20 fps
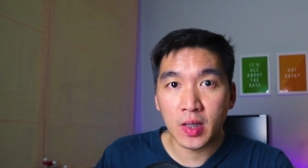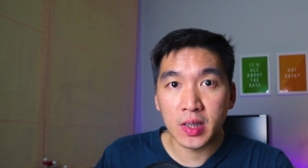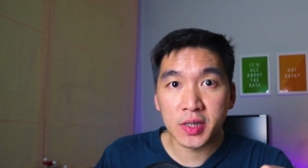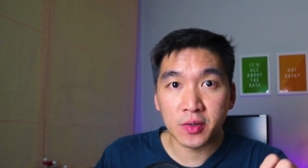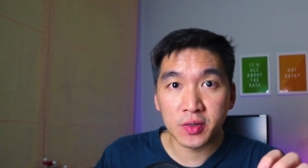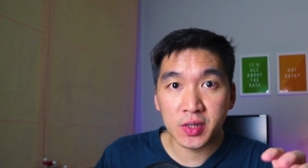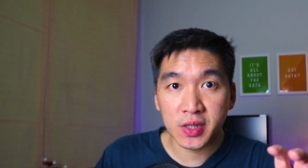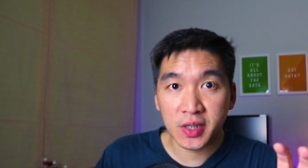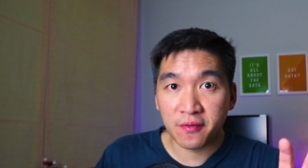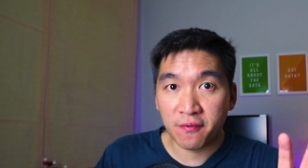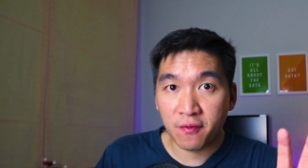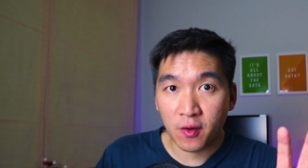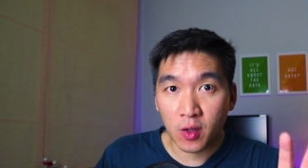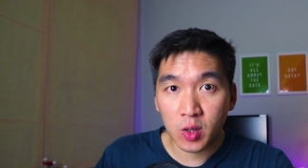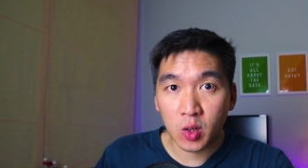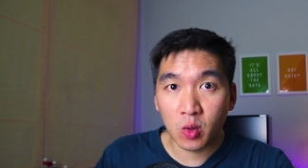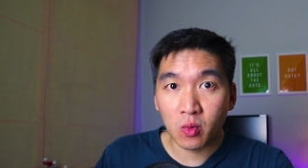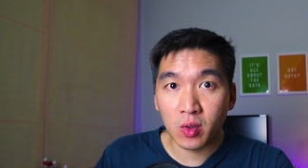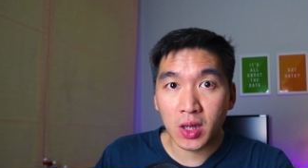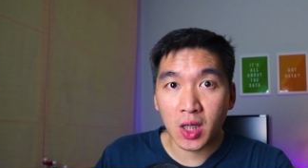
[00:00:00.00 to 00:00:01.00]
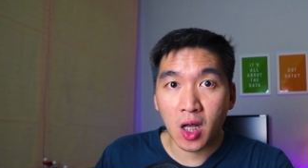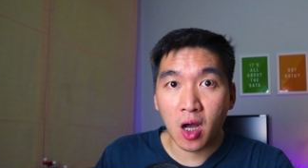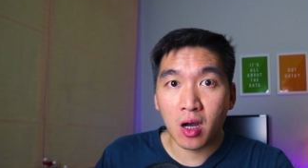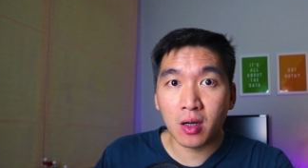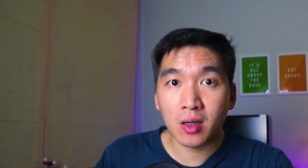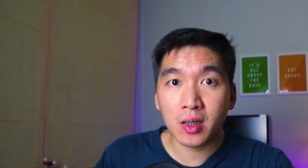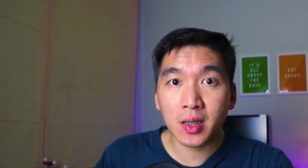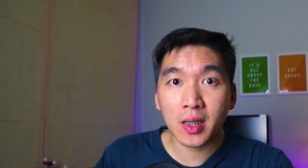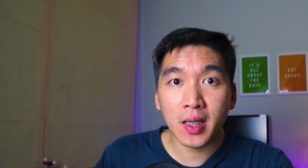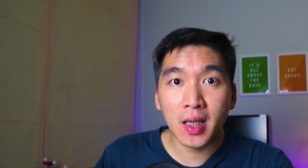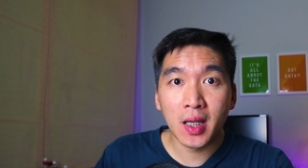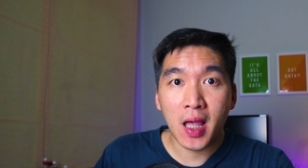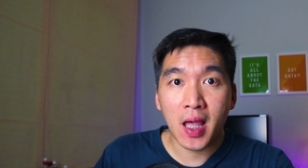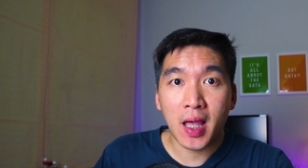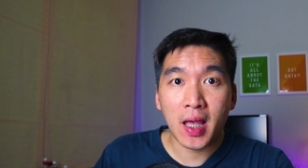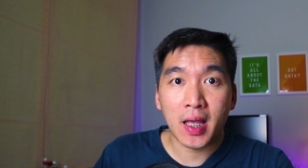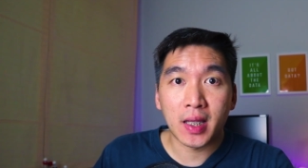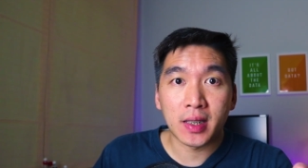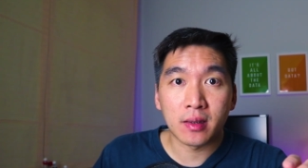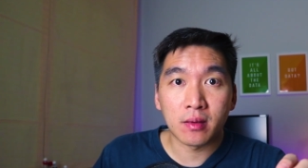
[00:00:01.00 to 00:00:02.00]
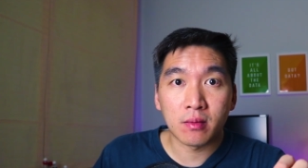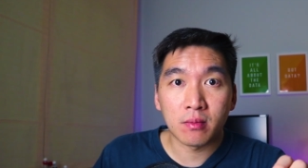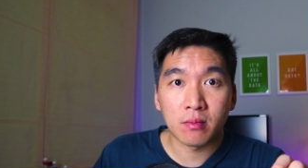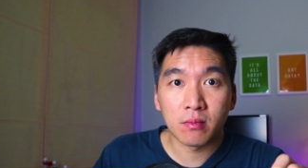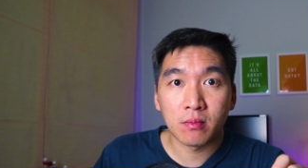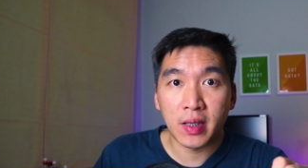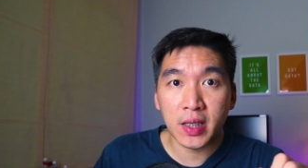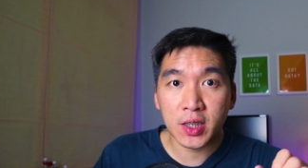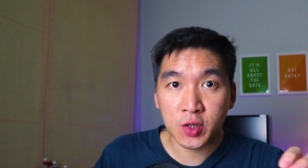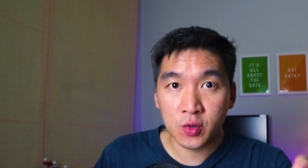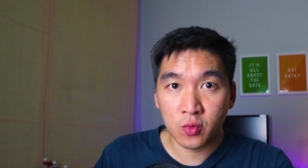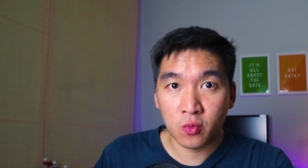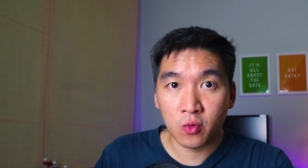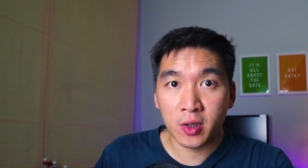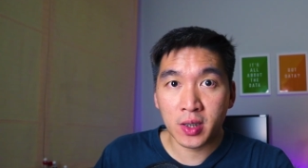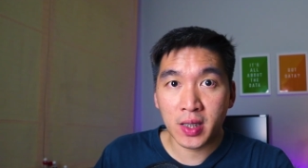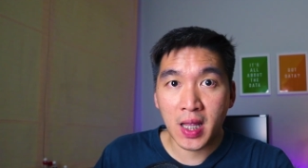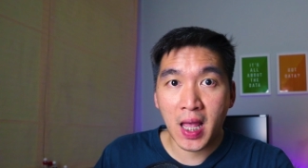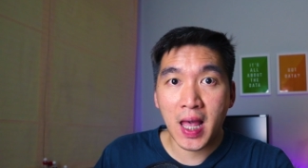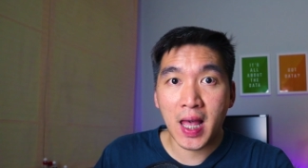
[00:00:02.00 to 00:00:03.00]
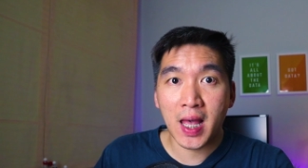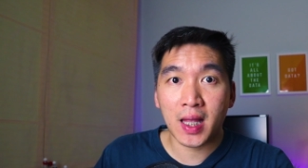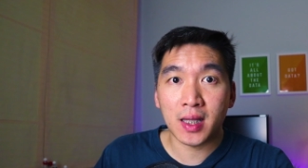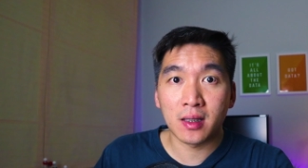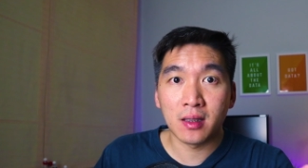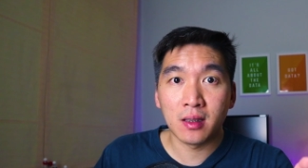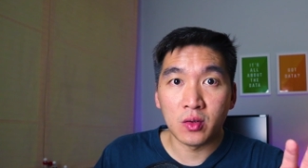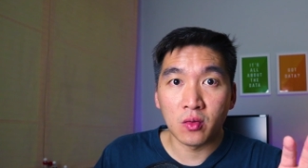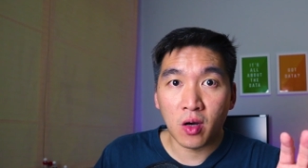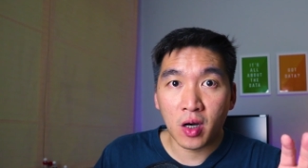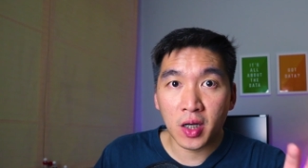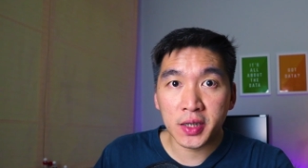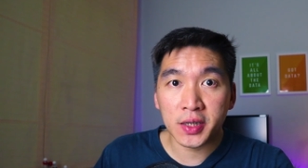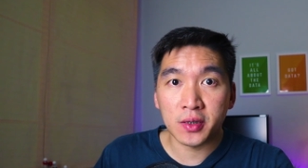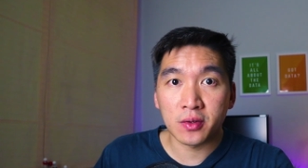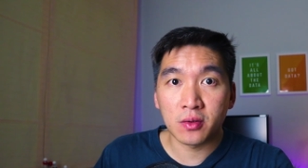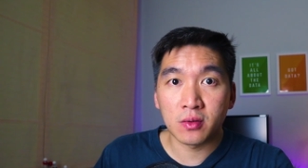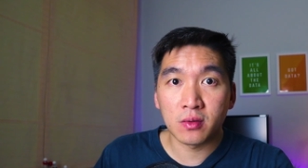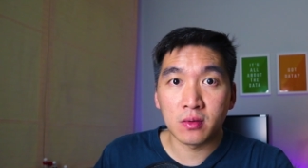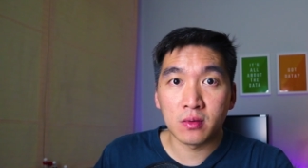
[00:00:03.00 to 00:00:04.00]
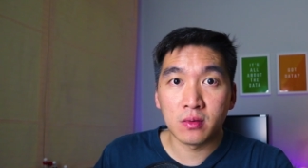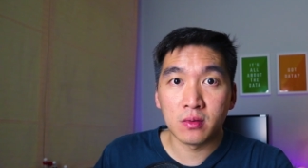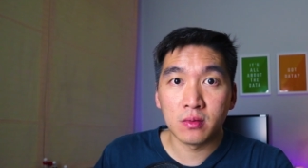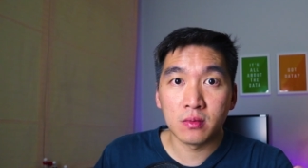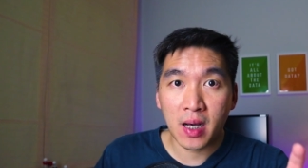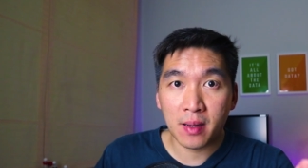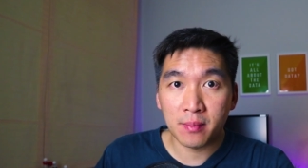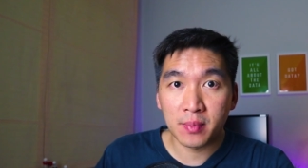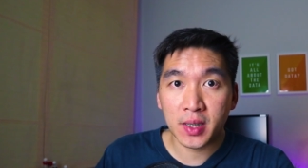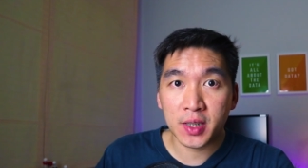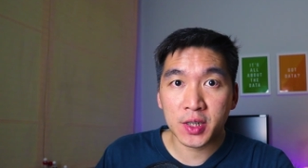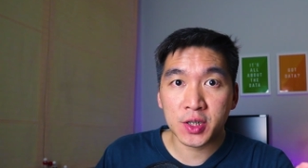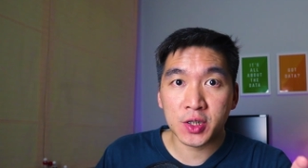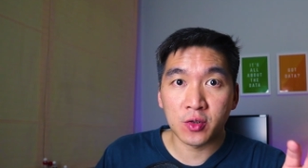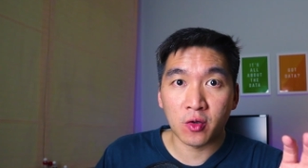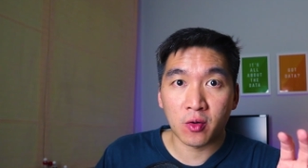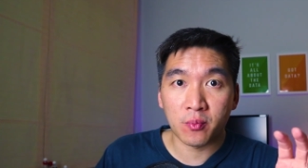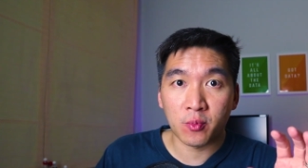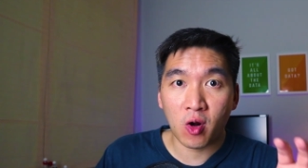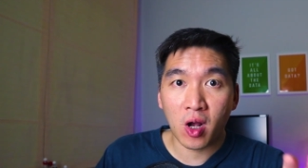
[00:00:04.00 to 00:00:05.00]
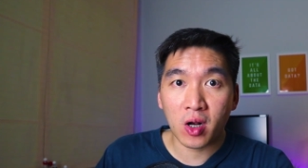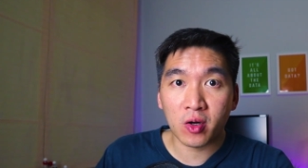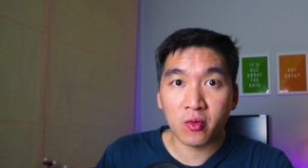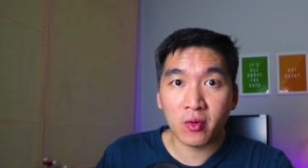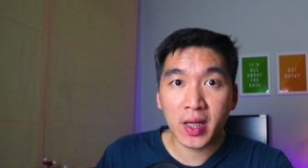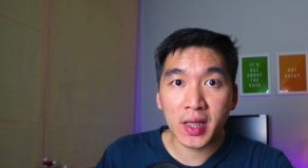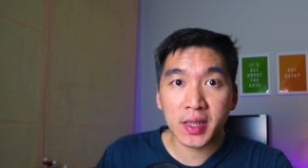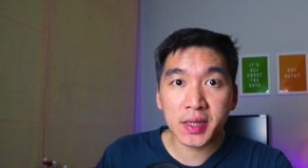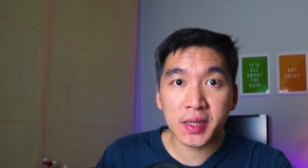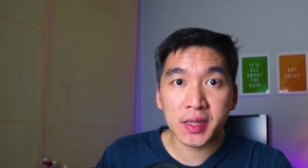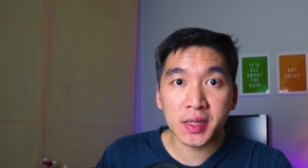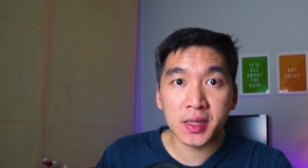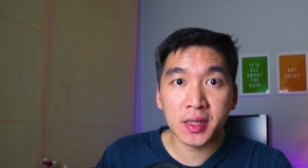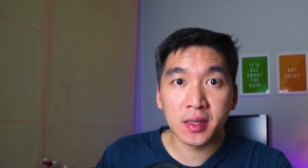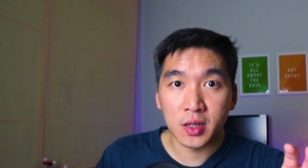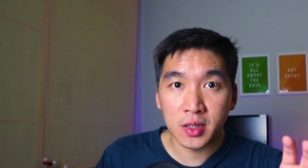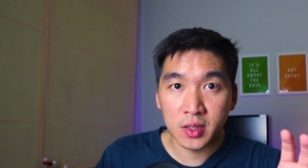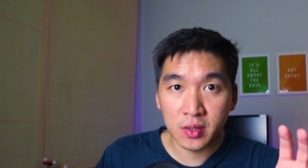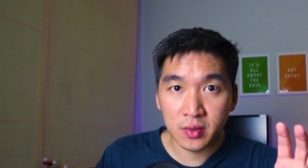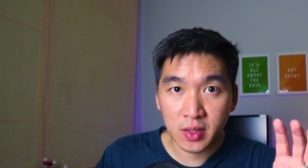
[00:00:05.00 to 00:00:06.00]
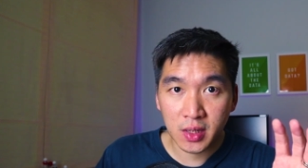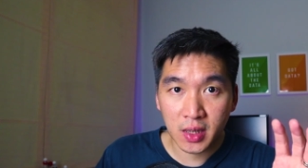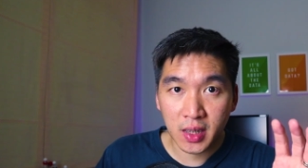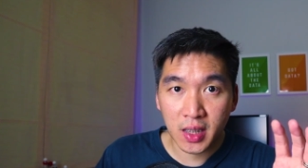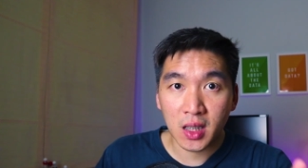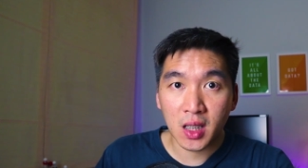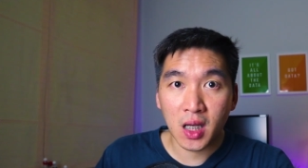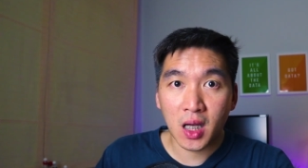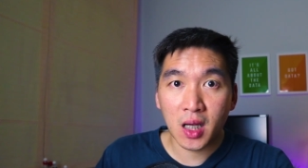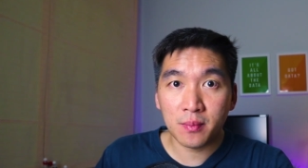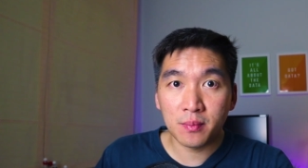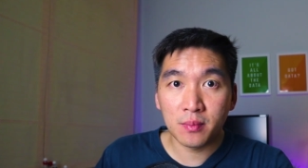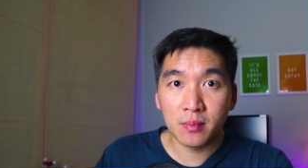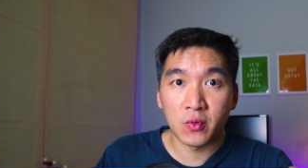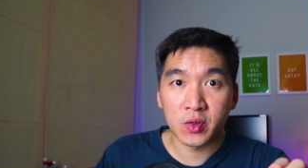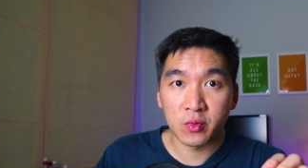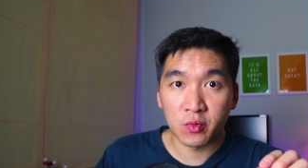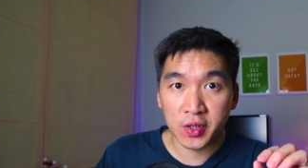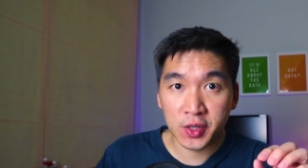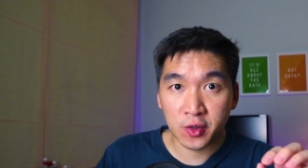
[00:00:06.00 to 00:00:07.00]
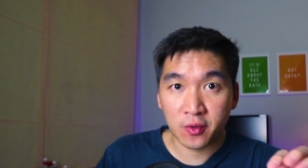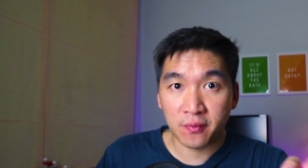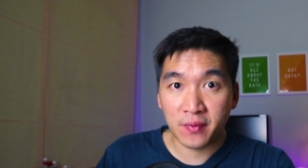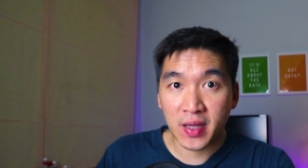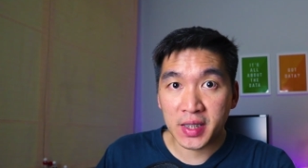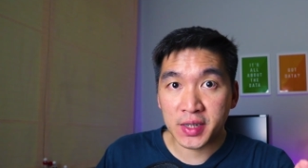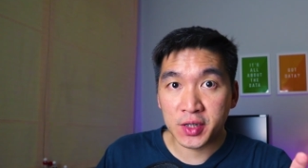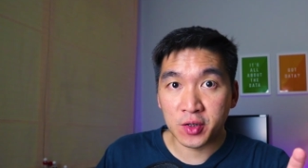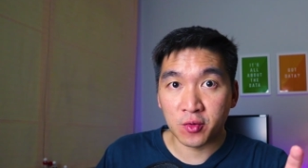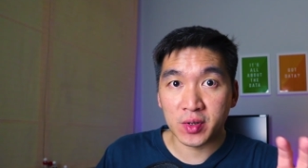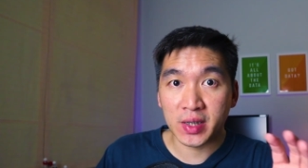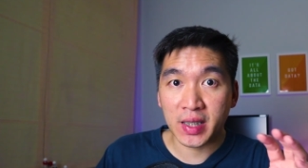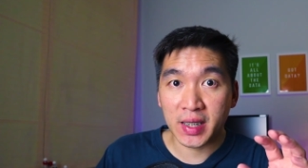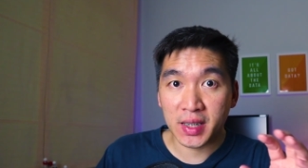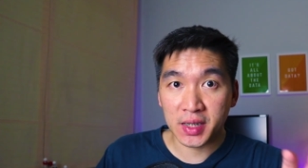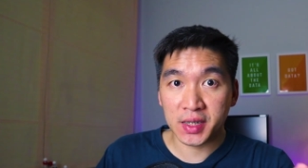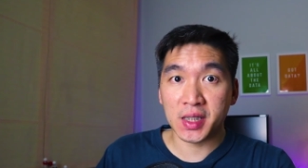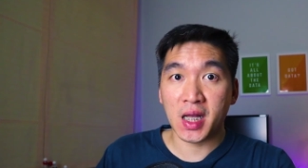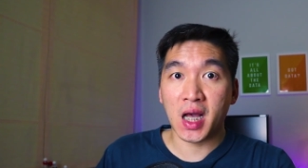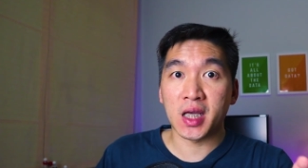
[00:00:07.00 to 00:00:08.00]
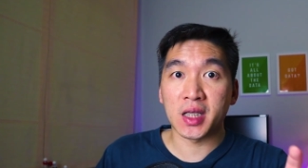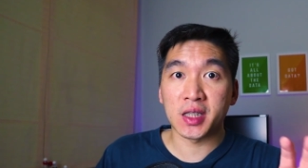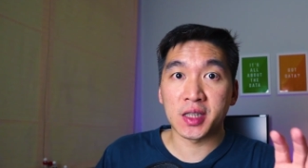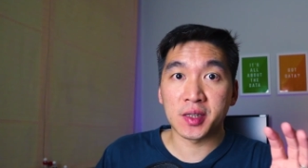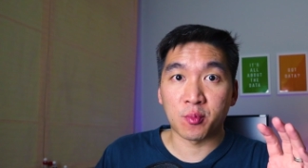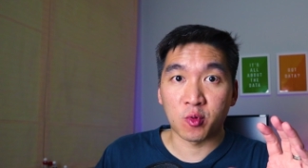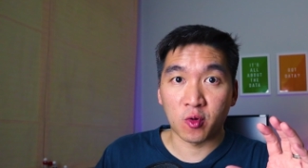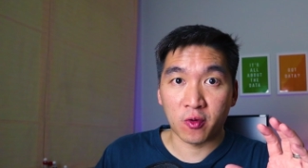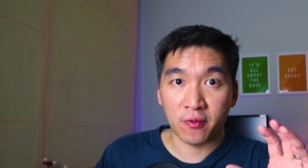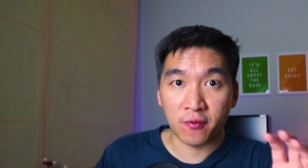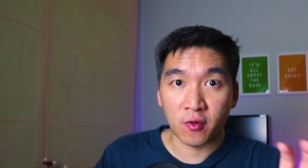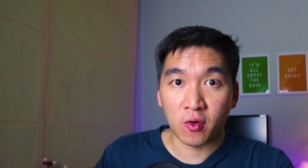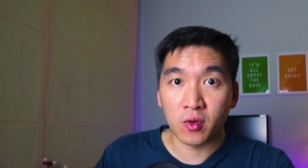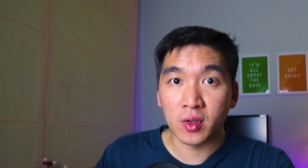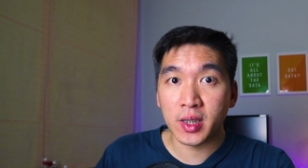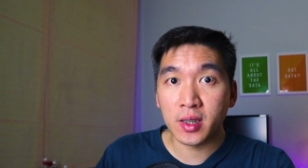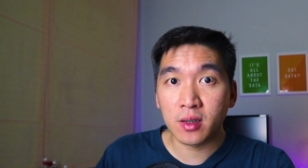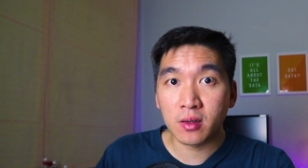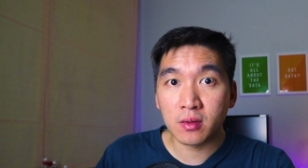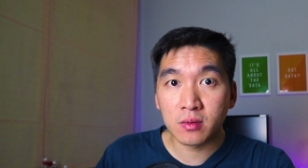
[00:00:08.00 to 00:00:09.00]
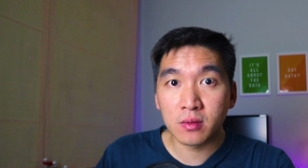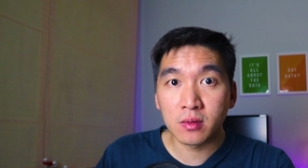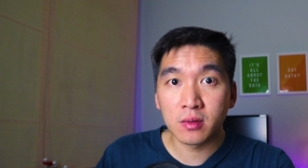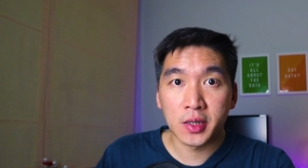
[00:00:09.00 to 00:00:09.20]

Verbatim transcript: And so just follow along and make sure that you also publish your progress onto the GitHub, which will serve as your data science portfolio.